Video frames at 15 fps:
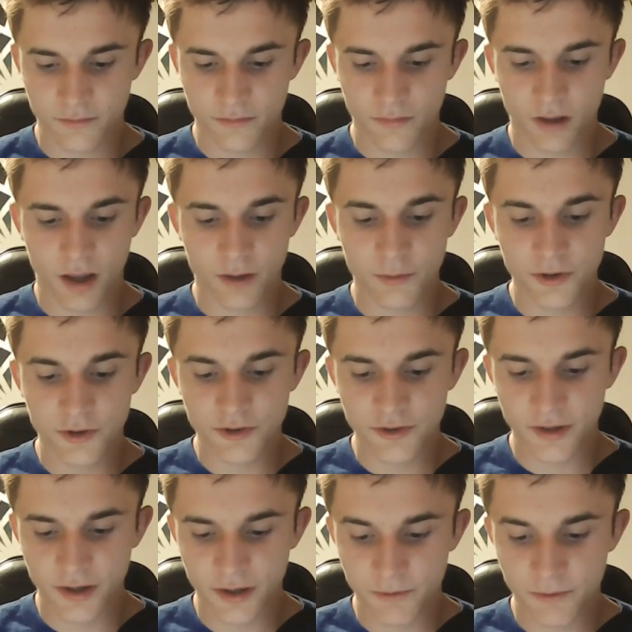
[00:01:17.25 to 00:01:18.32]
I wish
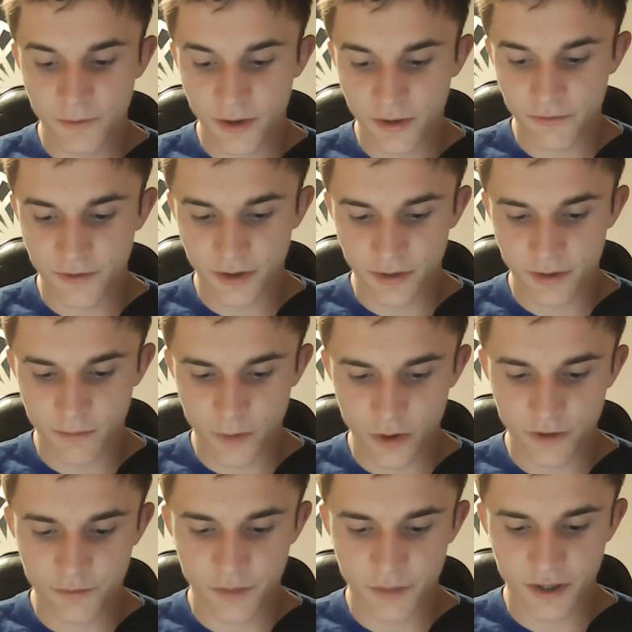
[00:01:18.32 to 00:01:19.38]
that I would have done more
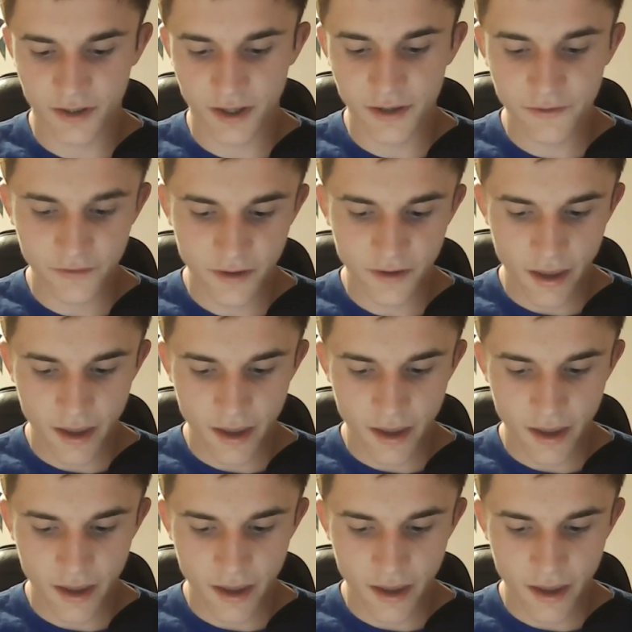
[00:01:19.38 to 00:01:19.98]
of my life